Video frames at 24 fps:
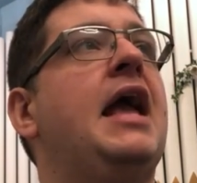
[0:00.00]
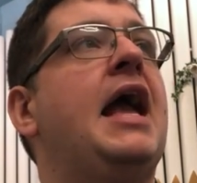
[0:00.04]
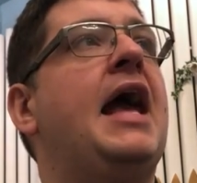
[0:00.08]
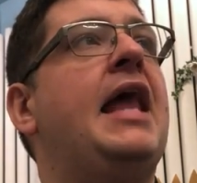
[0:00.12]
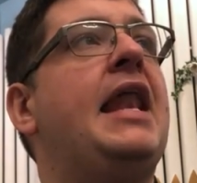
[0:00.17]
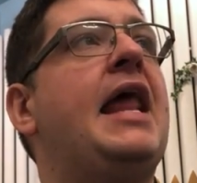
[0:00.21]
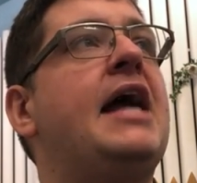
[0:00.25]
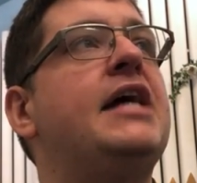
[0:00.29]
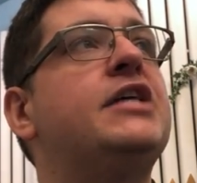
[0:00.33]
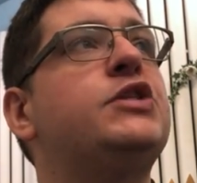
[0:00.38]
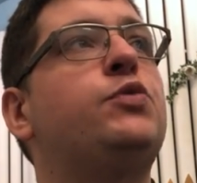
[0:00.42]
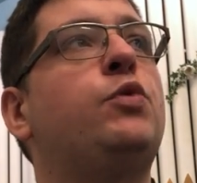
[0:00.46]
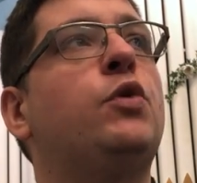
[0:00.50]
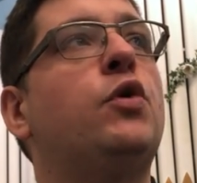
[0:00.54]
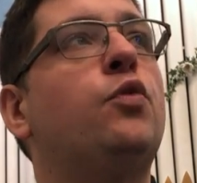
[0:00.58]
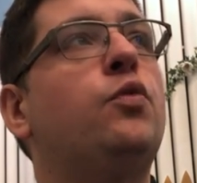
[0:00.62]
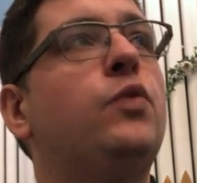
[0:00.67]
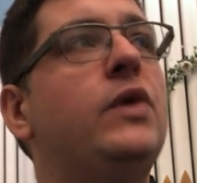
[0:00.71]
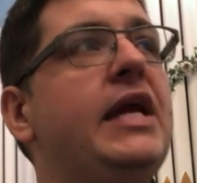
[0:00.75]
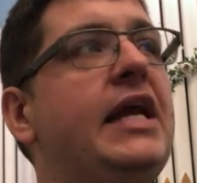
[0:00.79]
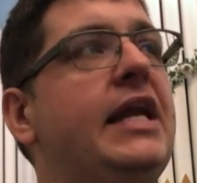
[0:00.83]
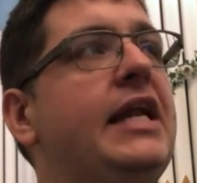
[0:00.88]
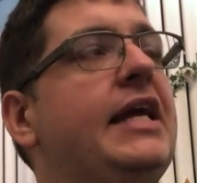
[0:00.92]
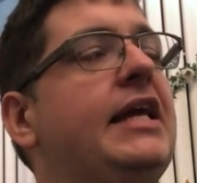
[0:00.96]
And as we're
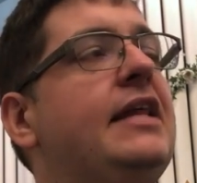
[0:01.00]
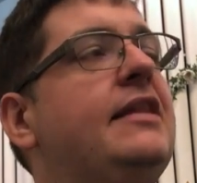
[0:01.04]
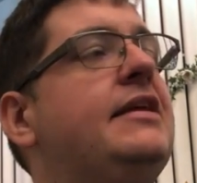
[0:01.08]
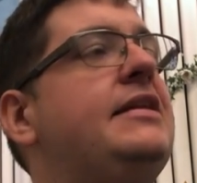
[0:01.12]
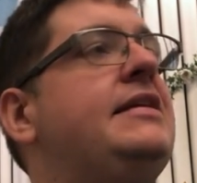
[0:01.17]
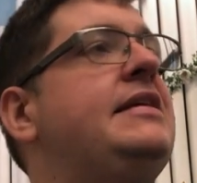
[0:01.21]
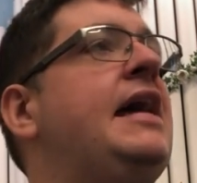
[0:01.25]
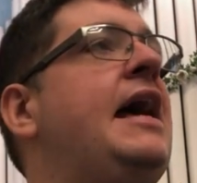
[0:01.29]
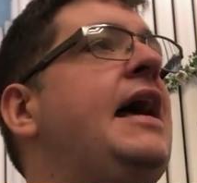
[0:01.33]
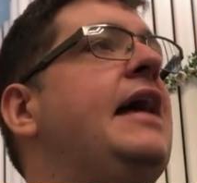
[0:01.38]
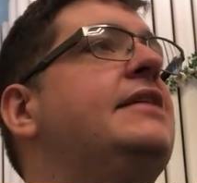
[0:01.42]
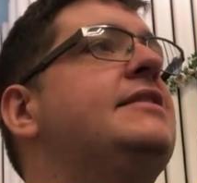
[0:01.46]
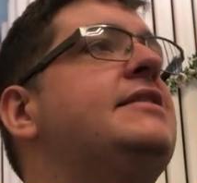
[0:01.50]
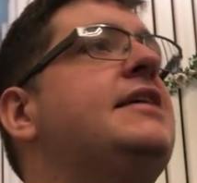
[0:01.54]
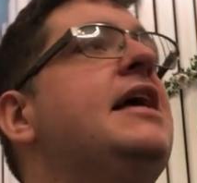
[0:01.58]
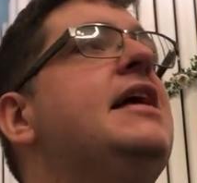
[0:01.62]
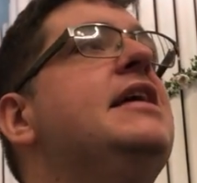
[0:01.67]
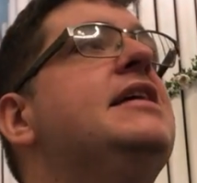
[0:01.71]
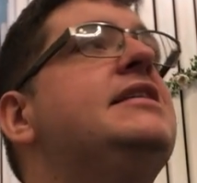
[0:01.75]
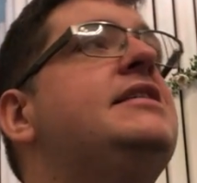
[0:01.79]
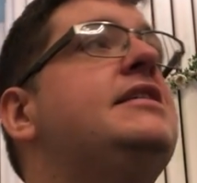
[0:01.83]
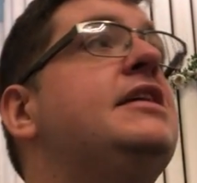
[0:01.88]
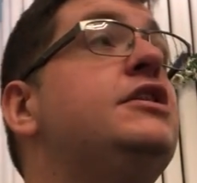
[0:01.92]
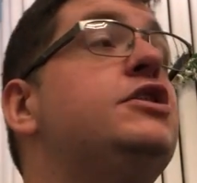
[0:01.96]
reading the text,
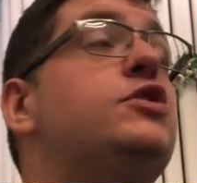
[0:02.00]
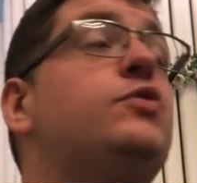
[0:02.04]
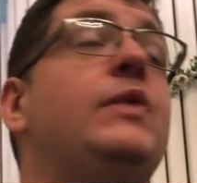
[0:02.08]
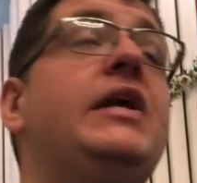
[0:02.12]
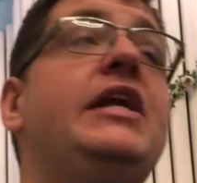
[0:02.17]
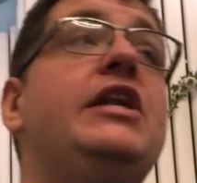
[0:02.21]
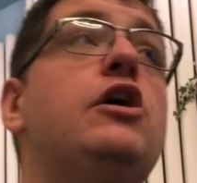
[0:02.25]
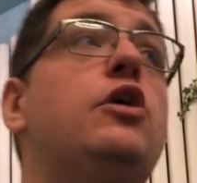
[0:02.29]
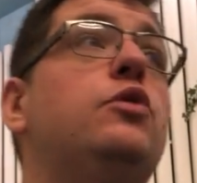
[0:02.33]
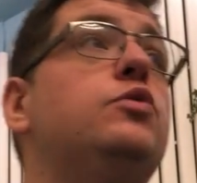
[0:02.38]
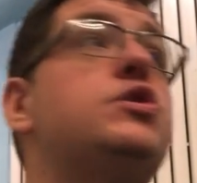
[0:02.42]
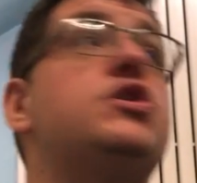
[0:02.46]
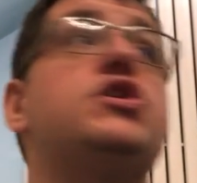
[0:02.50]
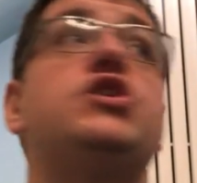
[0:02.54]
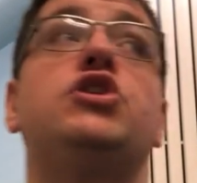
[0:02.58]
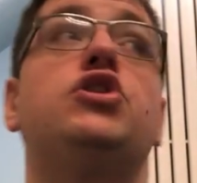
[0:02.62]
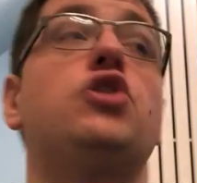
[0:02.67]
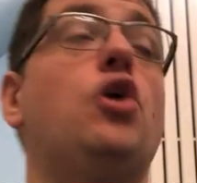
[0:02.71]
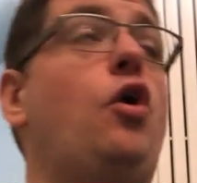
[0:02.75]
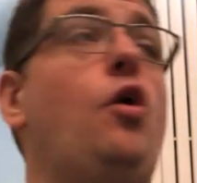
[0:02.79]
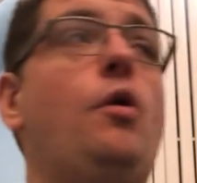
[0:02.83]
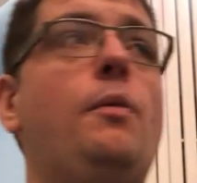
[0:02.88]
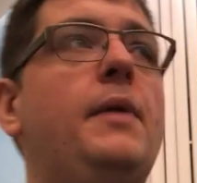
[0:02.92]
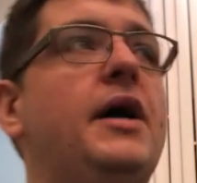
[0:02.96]
since we know
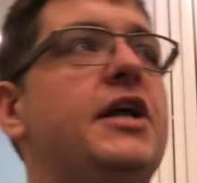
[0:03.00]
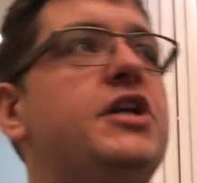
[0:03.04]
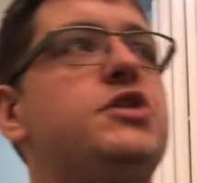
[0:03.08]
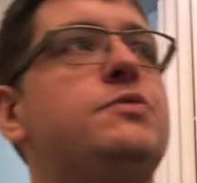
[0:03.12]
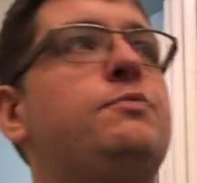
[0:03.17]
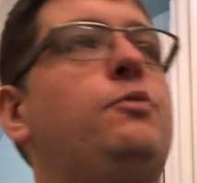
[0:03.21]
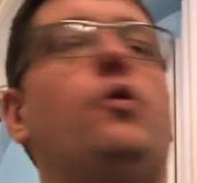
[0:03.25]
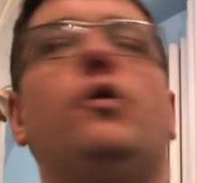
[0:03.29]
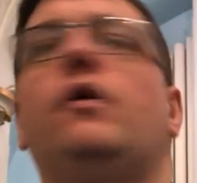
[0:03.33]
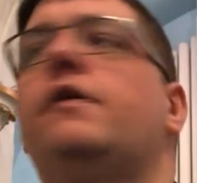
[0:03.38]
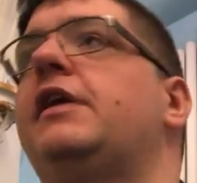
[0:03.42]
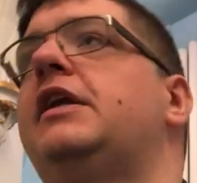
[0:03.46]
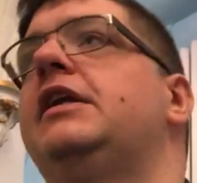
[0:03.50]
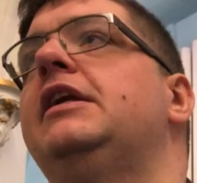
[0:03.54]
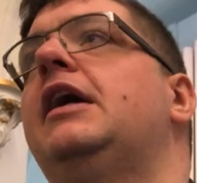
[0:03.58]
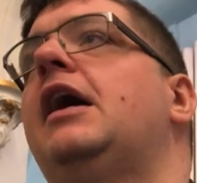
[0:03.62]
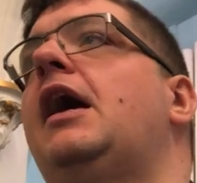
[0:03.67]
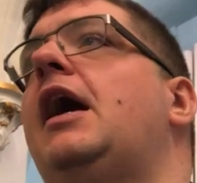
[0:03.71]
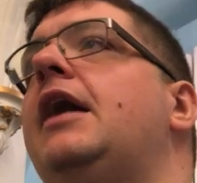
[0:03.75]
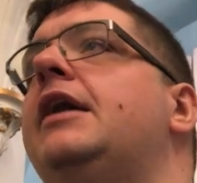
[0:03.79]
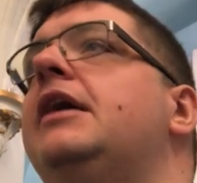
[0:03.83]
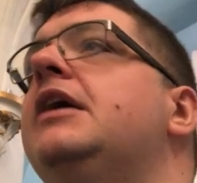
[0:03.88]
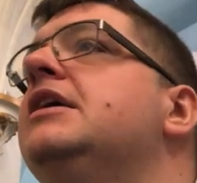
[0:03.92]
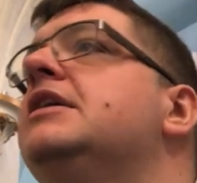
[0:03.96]
so much more than
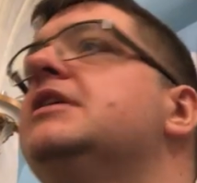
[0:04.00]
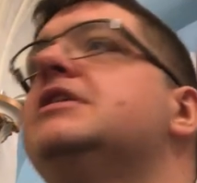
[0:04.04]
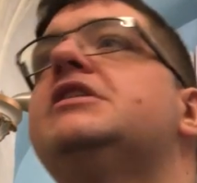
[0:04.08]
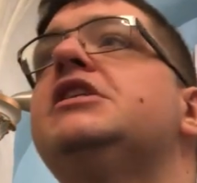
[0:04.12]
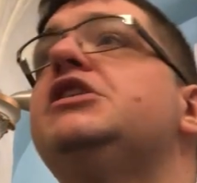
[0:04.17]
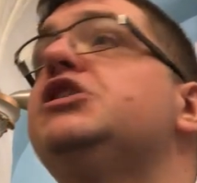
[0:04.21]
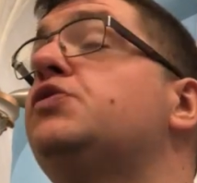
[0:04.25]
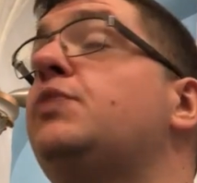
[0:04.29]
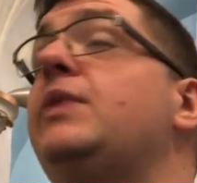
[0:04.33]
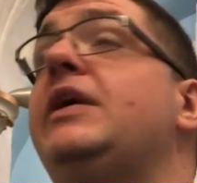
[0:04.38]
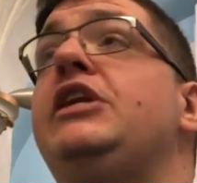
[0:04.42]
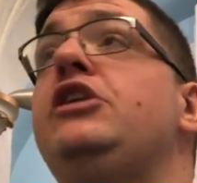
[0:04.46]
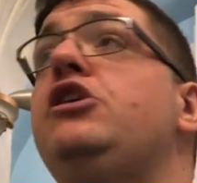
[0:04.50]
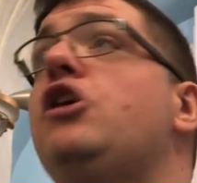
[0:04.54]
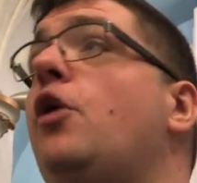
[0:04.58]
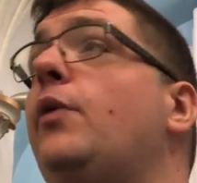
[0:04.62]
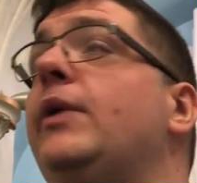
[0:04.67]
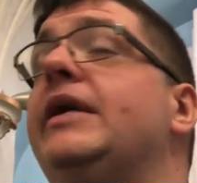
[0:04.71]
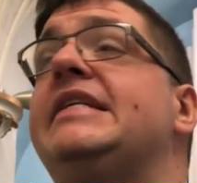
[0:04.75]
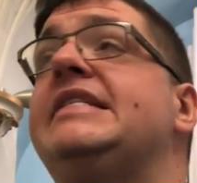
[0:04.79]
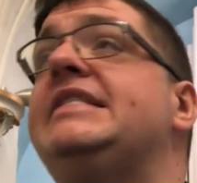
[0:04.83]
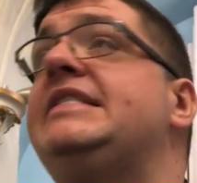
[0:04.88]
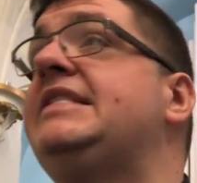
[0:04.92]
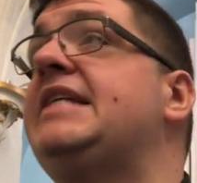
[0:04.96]
God, since we know
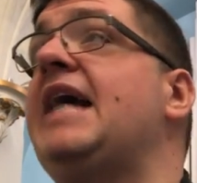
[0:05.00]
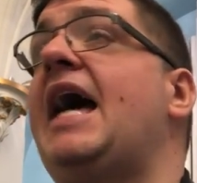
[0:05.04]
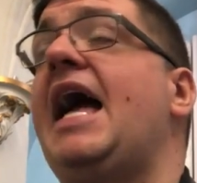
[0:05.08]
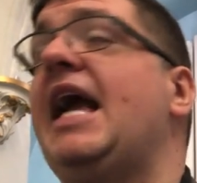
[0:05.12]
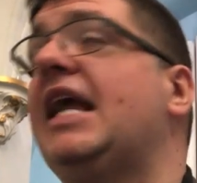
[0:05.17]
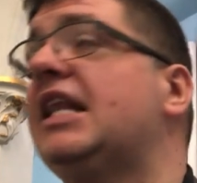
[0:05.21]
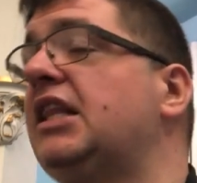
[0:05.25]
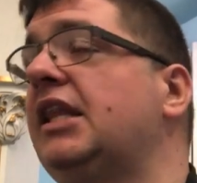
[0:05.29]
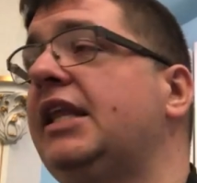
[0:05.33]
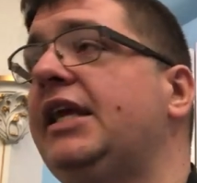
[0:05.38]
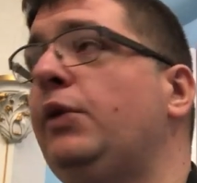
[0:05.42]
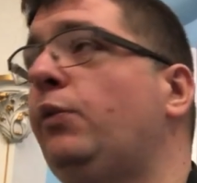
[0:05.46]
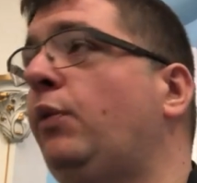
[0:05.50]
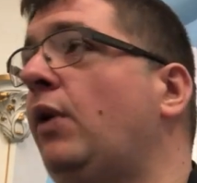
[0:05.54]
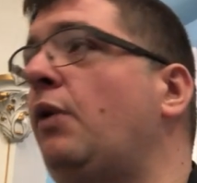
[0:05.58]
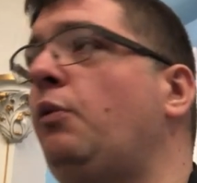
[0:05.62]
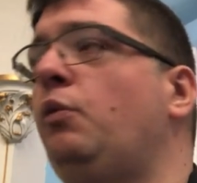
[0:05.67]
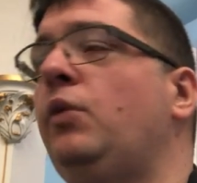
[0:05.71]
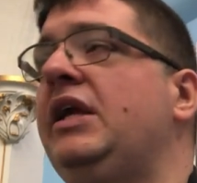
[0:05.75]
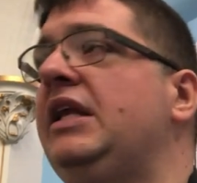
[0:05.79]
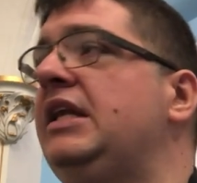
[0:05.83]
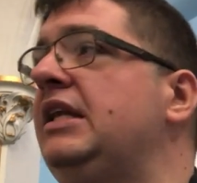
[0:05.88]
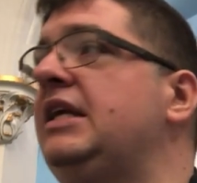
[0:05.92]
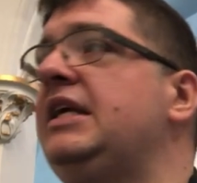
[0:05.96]
exactly what
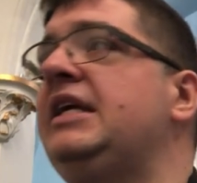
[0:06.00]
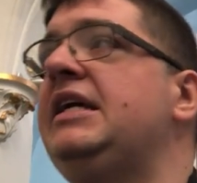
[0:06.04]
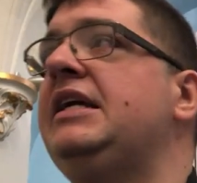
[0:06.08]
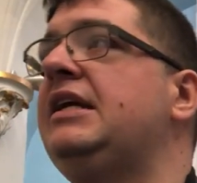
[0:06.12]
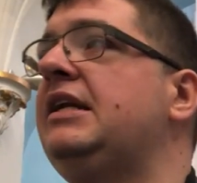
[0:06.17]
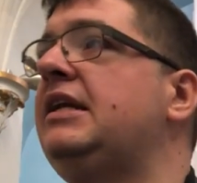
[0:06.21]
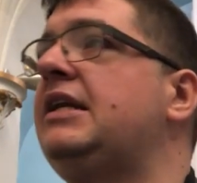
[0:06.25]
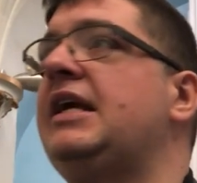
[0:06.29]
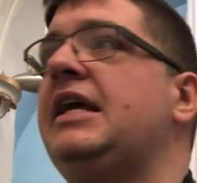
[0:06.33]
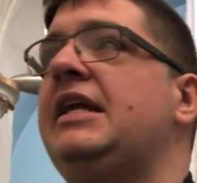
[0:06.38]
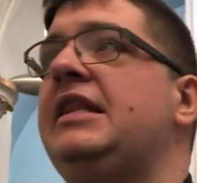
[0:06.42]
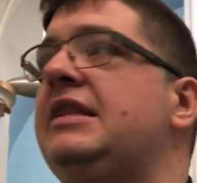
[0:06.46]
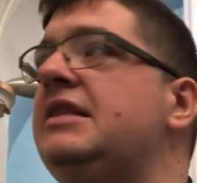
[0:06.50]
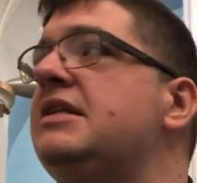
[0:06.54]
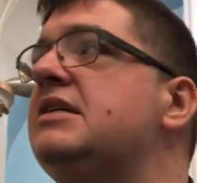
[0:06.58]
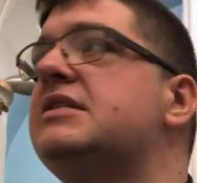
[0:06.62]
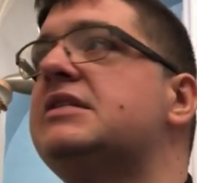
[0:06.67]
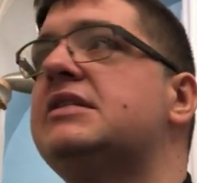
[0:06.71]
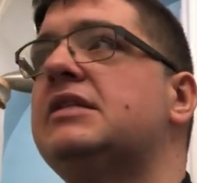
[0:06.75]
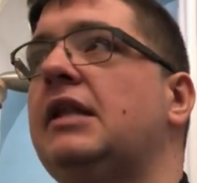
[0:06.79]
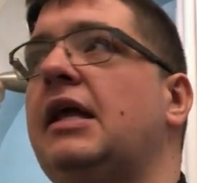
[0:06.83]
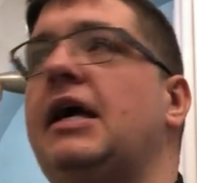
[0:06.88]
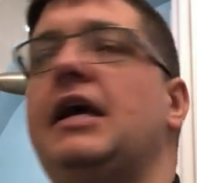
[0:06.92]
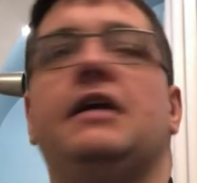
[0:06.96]
we need in
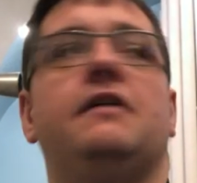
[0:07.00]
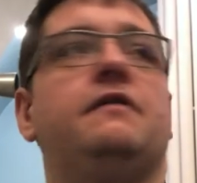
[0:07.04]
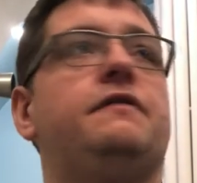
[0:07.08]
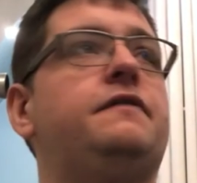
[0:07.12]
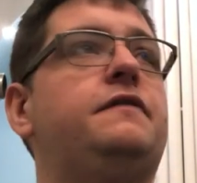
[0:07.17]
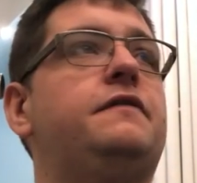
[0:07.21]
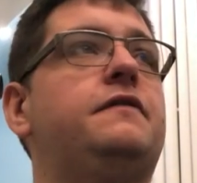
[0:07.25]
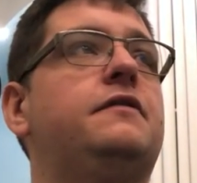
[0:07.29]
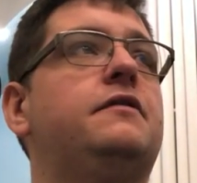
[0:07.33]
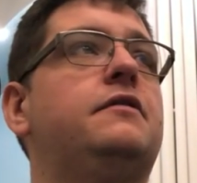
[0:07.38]
this life,